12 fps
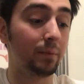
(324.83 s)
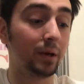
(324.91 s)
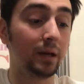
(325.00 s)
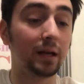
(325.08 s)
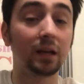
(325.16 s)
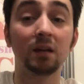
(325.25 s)

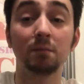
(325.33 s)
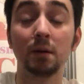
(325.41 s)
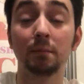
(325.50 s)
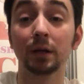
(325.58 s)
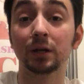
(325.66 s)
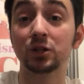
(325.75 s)
but it can
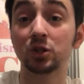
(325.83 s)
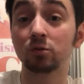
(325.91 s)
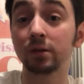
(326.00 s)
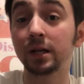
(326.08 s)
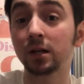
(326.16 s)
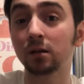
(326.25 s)
mimic
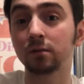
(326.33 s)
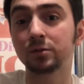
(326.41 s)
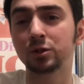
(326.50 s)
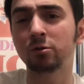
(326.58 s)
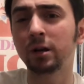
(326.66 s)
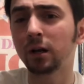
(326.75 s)

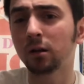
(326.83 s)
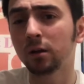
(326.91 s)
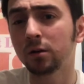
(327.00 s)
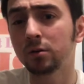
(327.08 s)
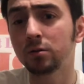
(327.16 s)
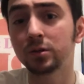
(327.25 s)
street
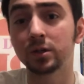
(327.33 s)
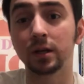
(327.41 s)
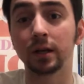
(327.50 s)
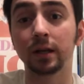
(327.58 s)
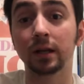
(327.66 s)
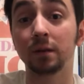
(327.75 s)
clothes
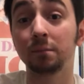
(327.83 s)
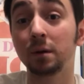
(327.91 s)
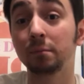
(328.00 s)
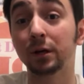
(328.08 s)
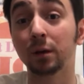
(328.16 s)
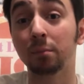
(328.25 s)
and it can
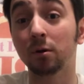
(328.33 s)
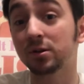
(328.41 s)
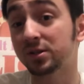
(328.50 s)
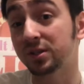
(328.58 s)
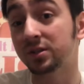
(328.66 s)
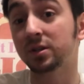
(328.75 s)
mimic a
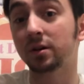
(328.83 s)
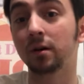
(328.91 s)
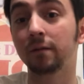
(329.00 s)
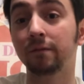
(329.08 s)
person's